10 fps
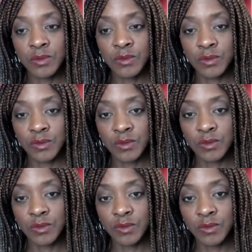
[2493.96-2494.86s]

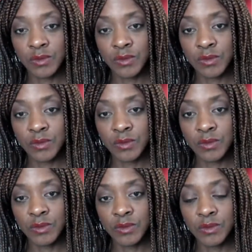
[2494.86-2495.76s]

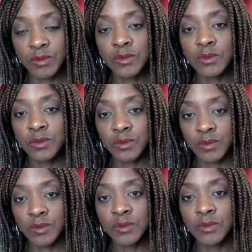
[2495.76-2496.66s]

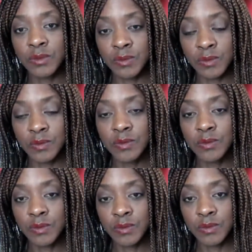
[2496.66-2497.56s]

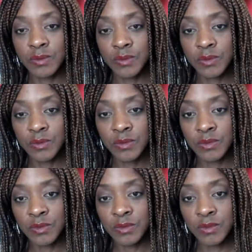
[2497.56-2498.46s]

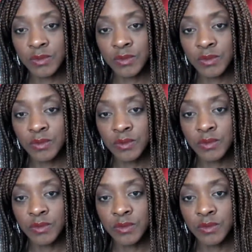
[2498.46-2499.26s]
The person shown says nothing.